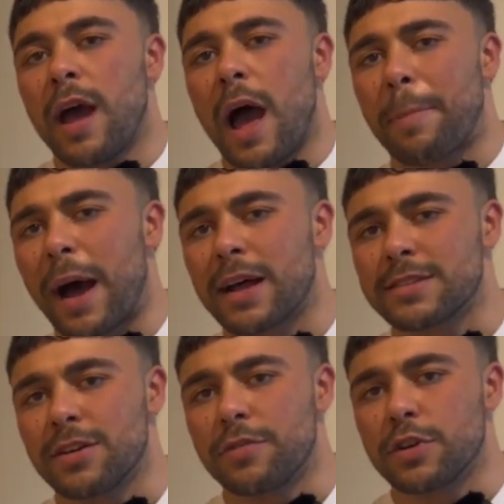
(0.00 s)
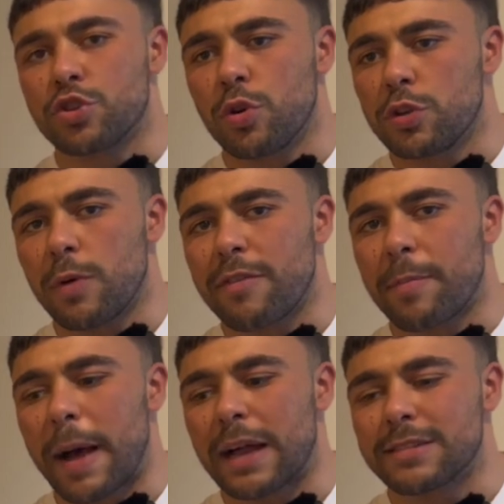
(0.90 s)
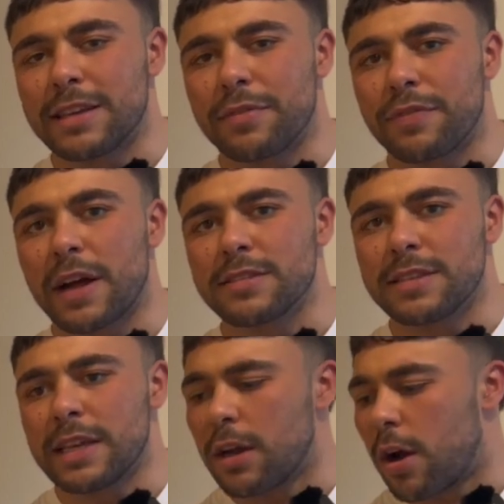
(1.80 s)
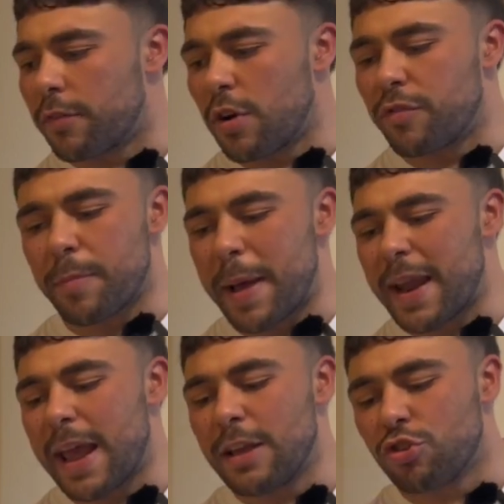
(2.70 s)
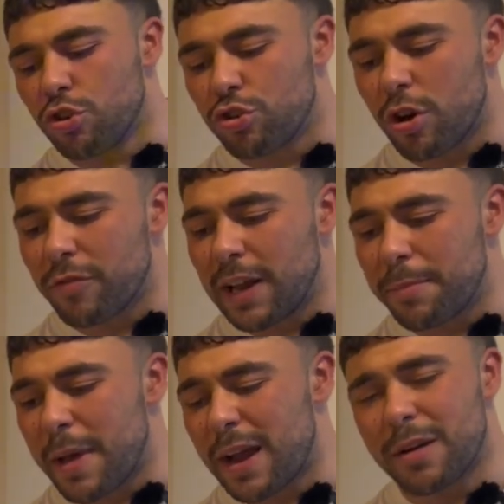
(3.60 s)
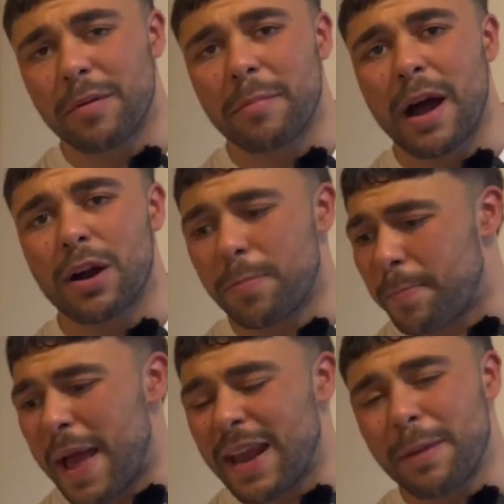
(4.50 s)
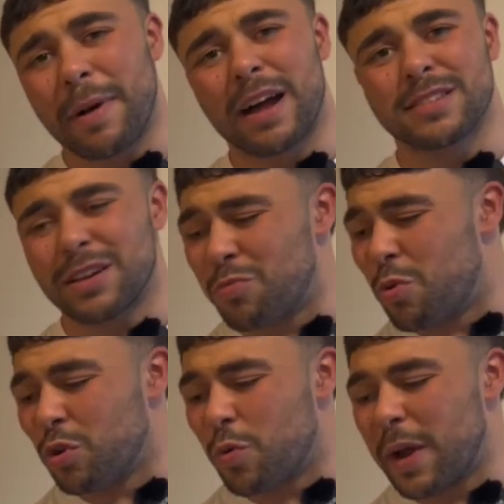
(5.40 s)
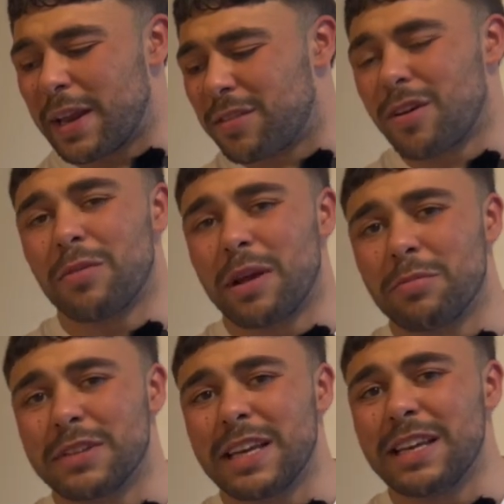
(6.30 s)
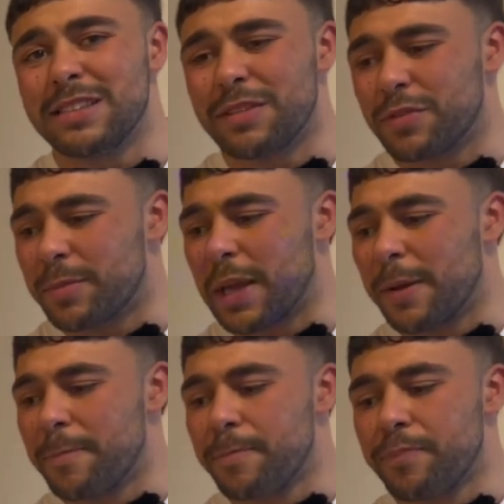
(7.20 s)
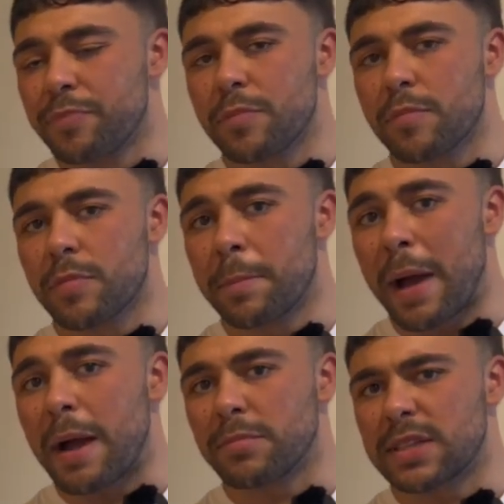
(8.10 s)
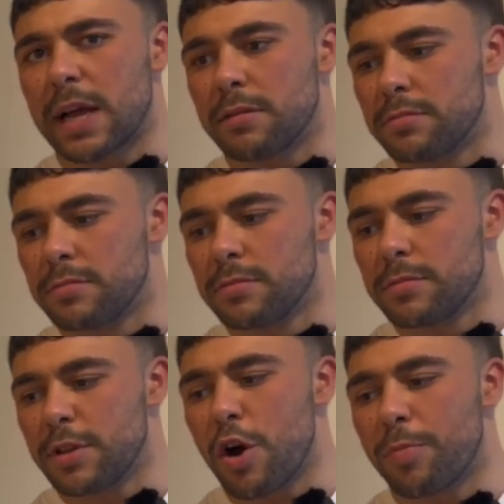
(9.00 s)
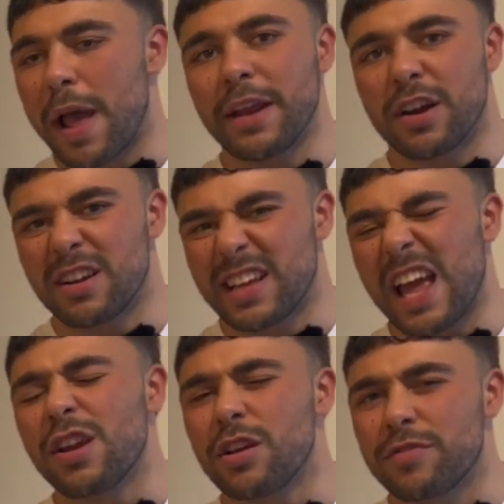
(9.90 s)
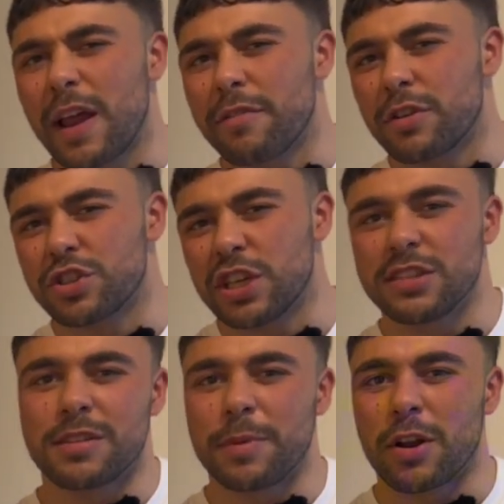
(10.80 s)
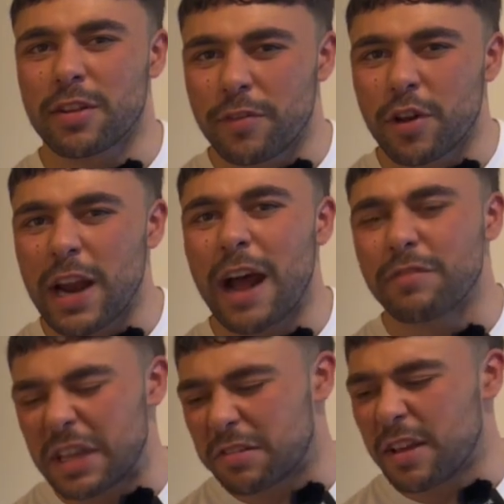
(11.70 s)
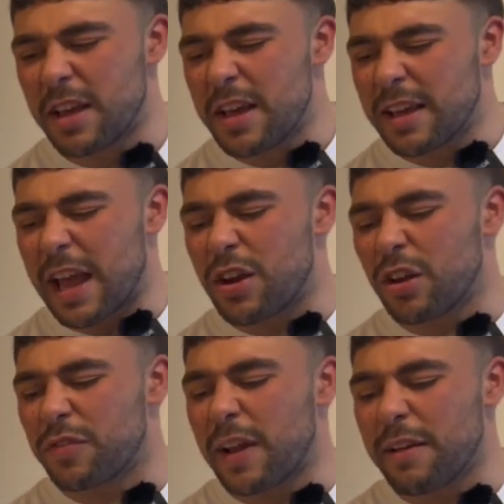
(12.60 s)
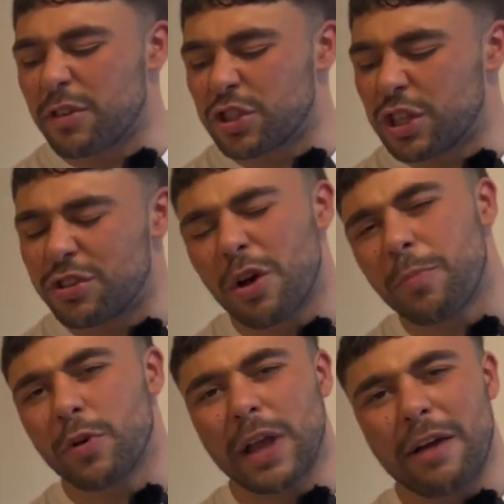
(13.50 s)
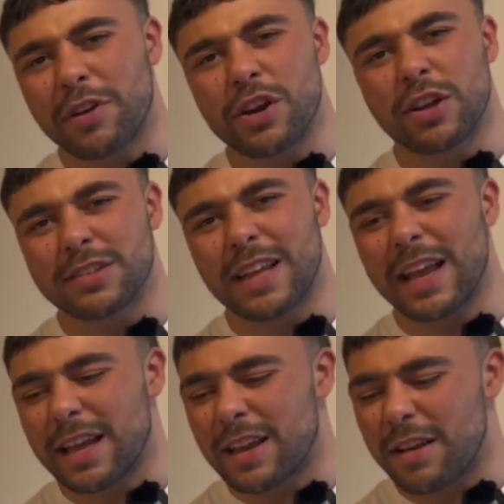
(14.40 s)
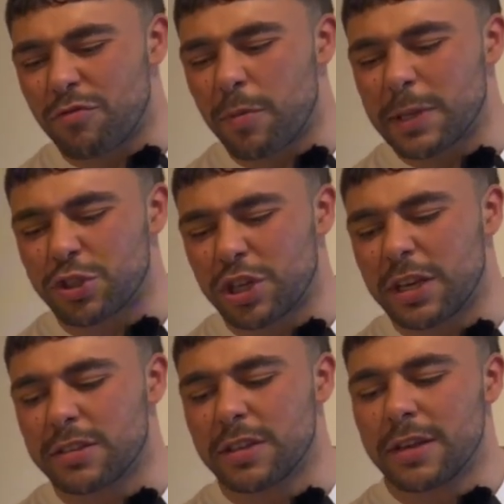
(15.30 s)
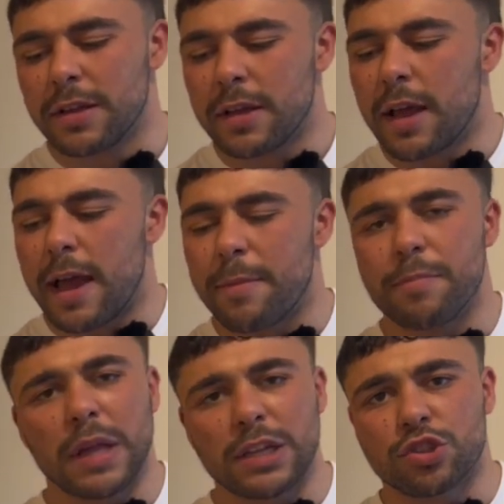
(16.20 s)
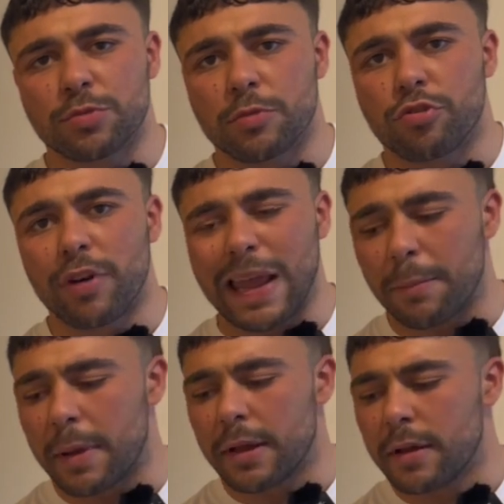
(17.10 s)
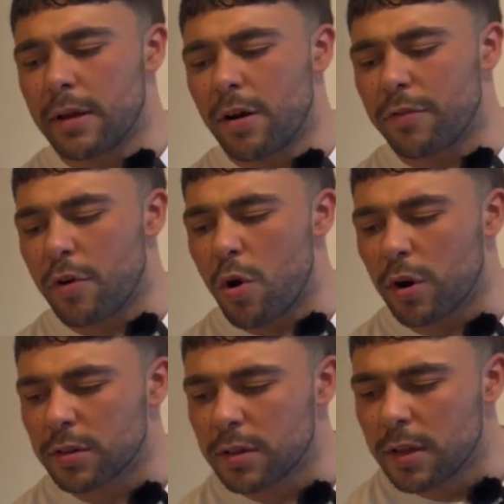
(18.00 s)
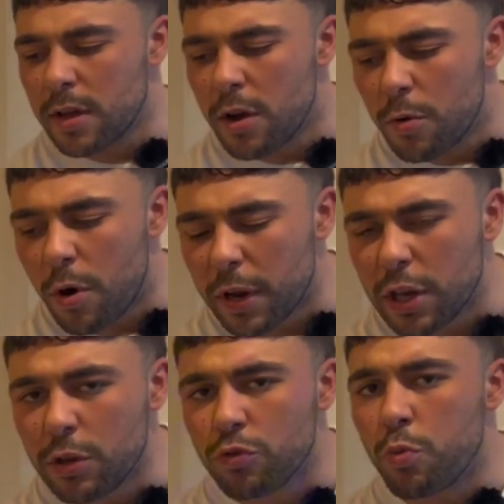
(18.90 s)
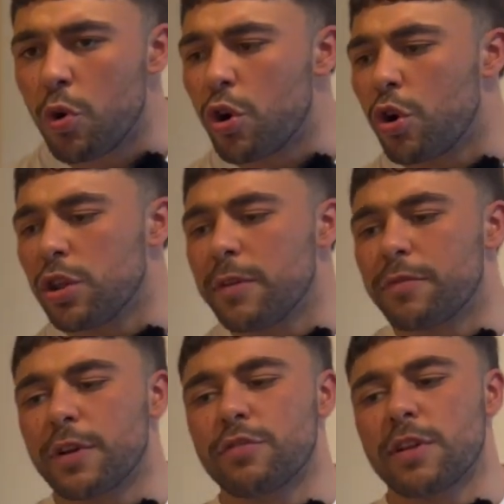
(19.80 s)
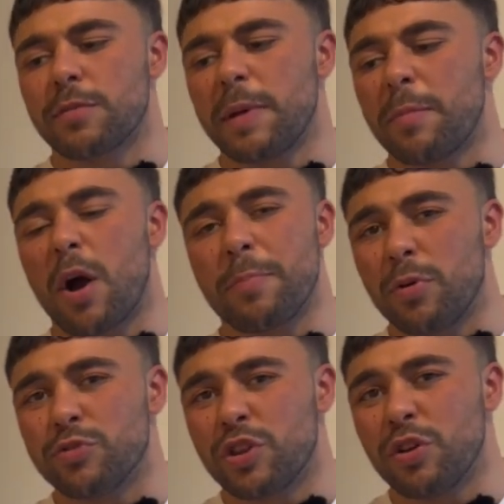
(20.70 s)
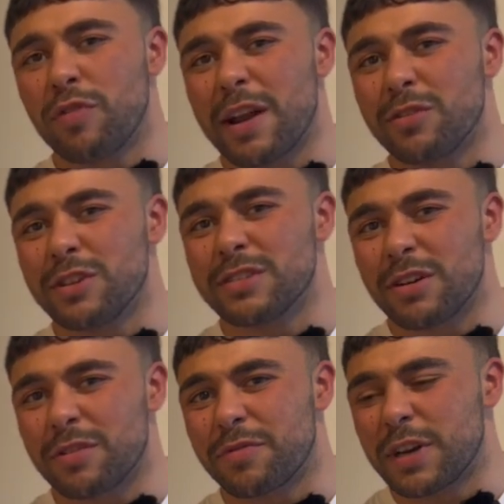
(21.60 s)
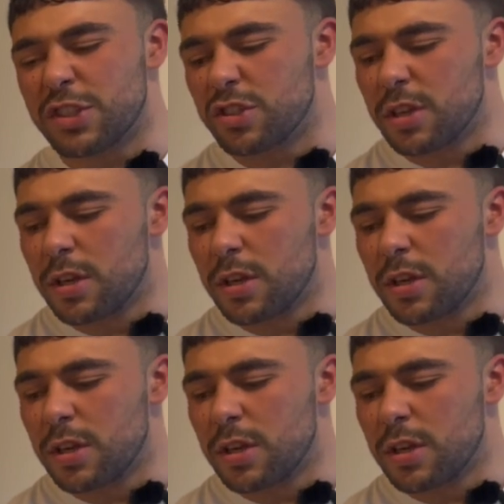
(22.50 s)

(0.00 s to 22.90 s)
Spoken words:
A pasta of your choice, whatever pasta you fancy. I've gone for penne. It does not really matter. Penne pasta, £1, so it was easy for me. Parmesan, no brainer. Get a nice flavour of cheese, to be honest. If you're going to have this, get a nice flavour of cheese. No point having a nice steak and then rubbish cheese. And some cream, of course. We're only going to use one onion for this recipe, but I pulled 2 red onions out of the fridge